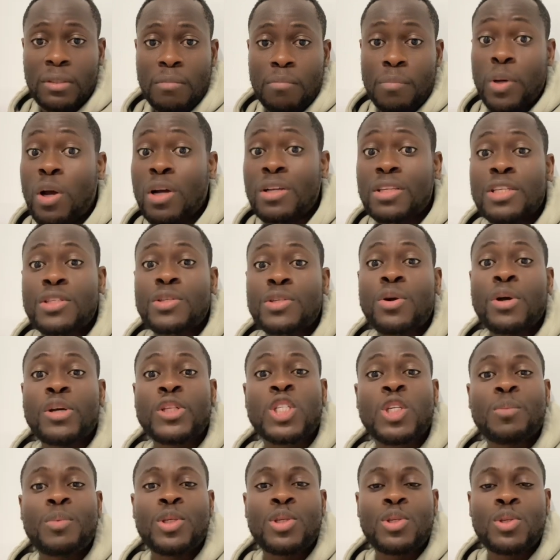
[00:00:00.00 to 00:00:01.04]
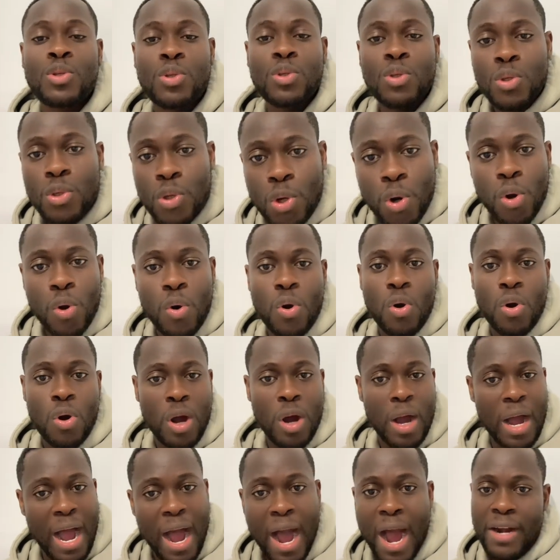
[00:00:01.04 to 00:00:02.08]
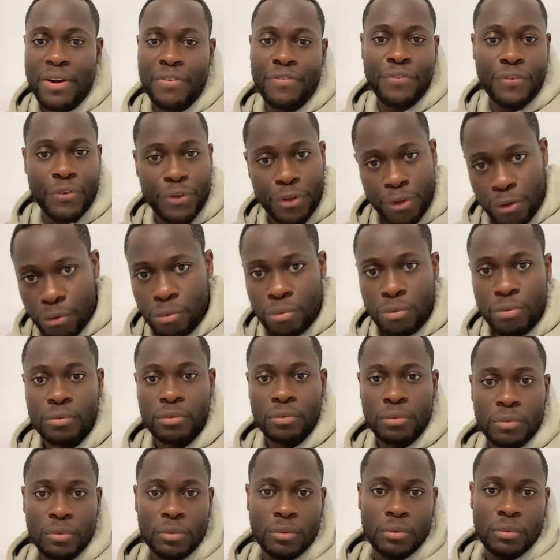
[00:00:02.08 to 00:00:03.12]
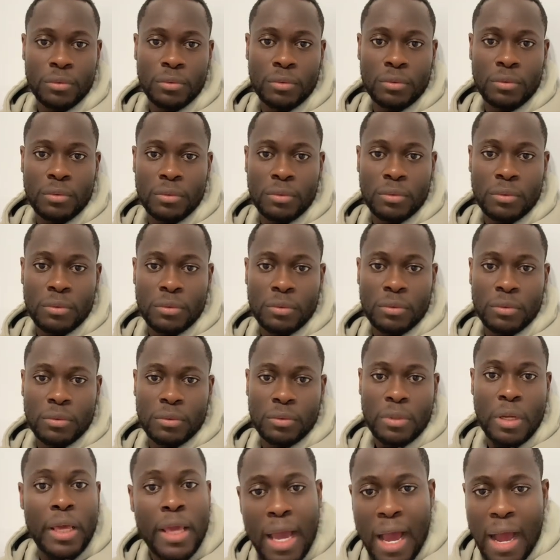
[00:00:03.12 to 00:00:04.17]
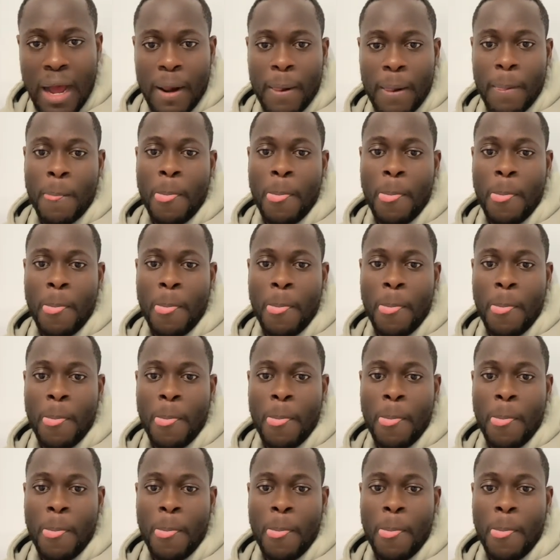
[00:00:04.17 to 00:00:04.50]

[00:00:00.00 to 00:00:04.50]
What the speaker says: because it's going to be so hard for you. Yeah,